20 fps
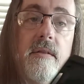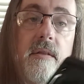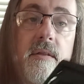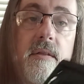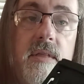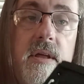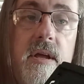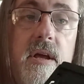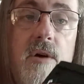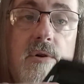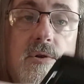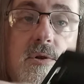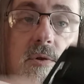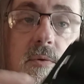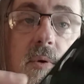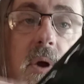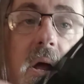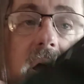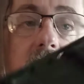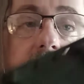that goes
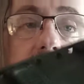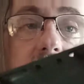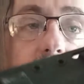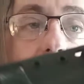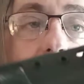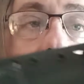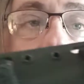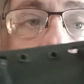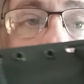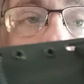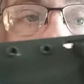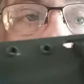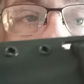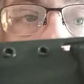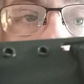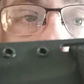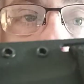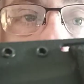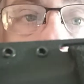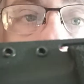around in 3
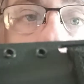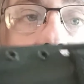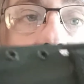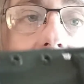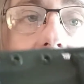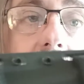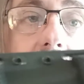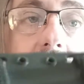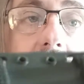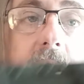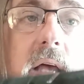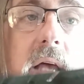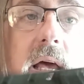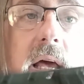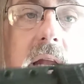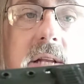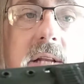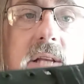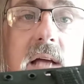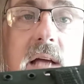places and
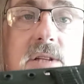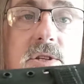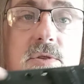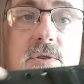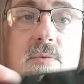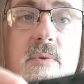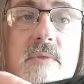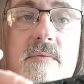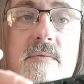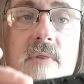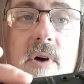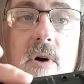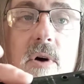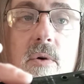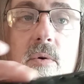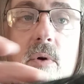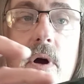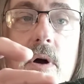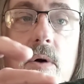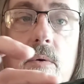attaches with
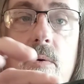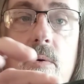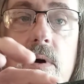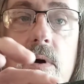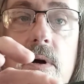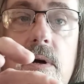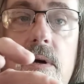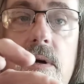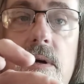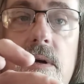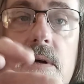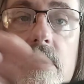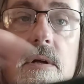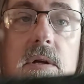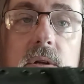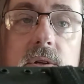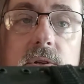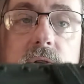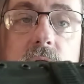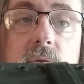Velcro
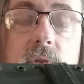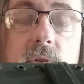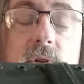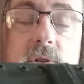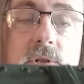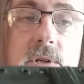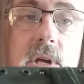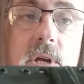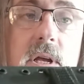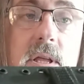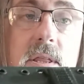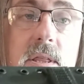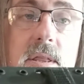to the sheath.